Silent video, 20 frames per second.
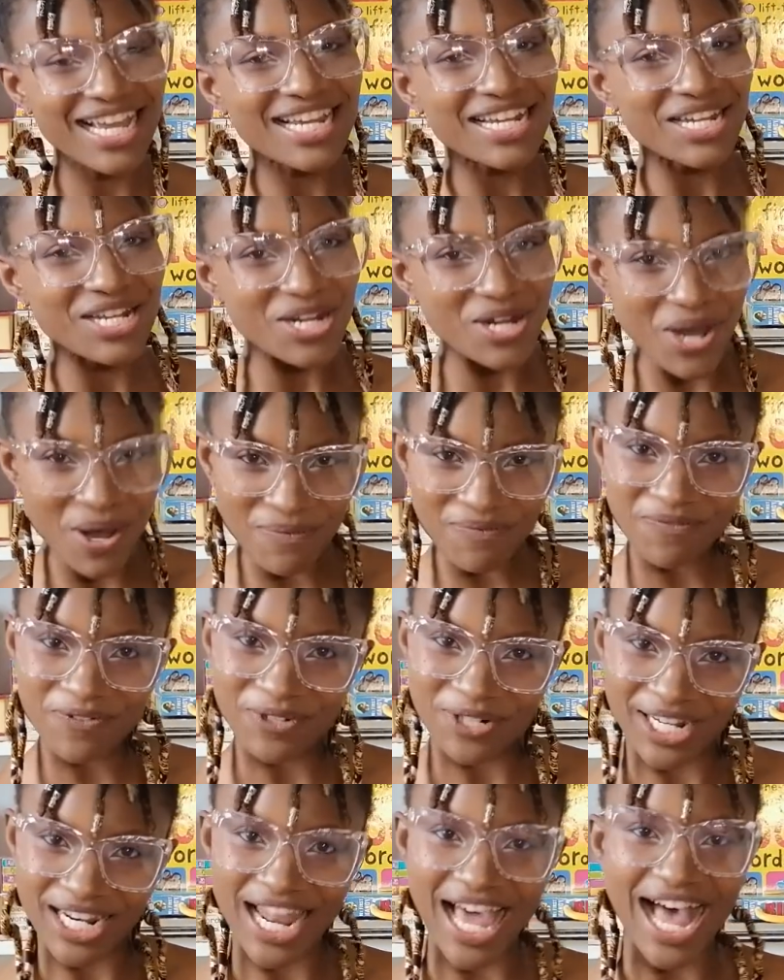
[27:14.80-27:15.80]

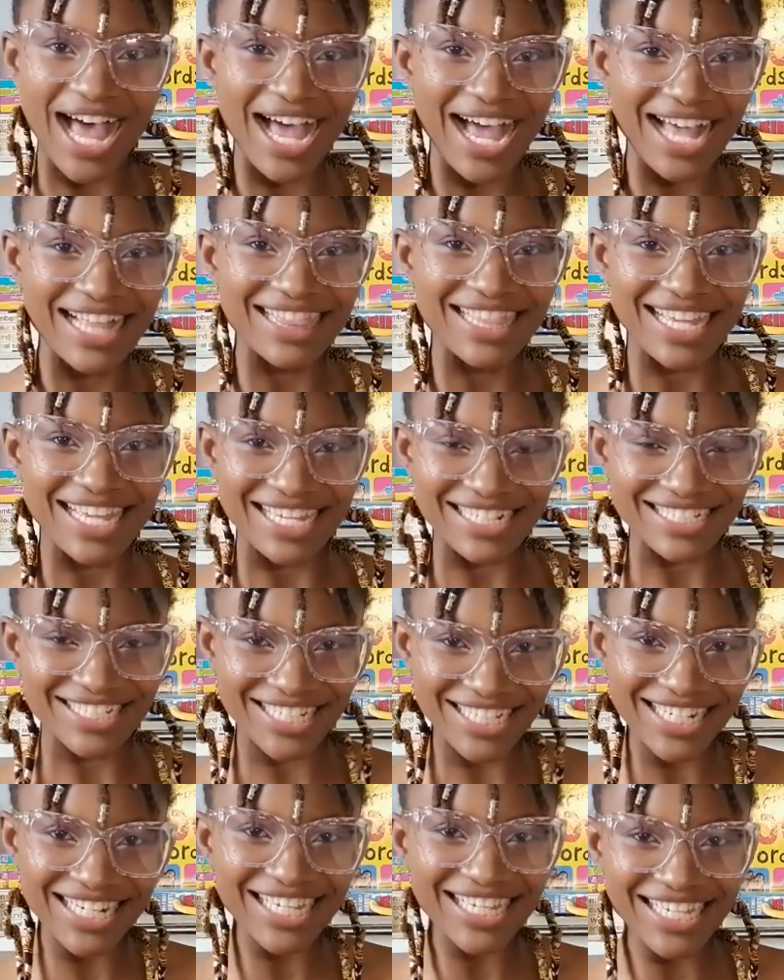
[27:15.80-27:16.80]
Nombonla and the
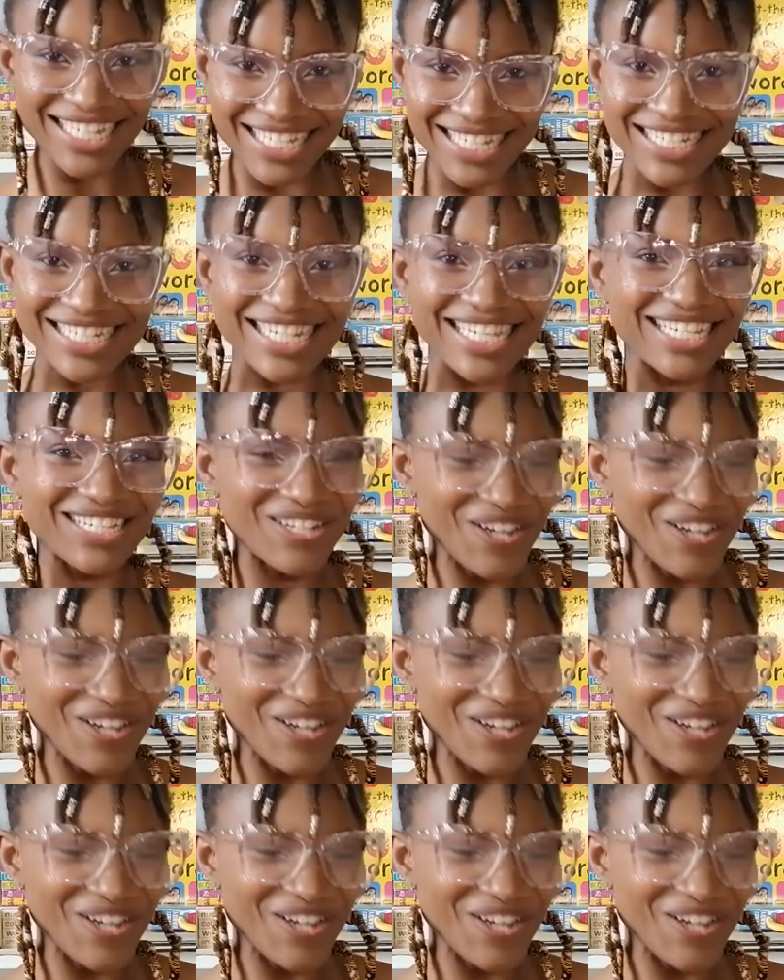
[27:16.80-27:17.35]
Chili Eating